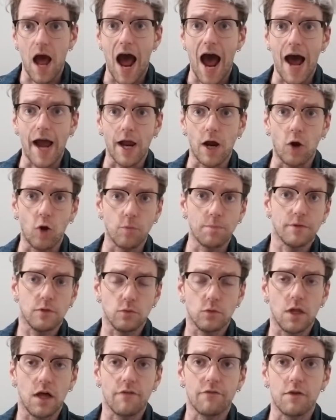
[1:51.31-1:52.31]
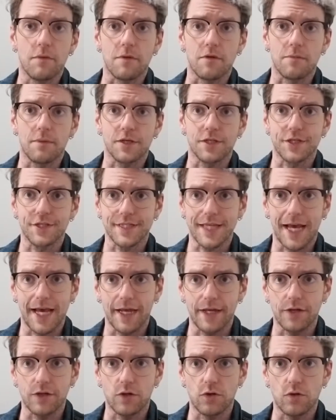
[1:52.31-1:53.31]
I hope you love them as much as
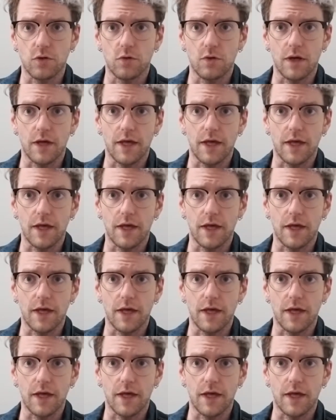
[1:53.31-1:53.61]
I do.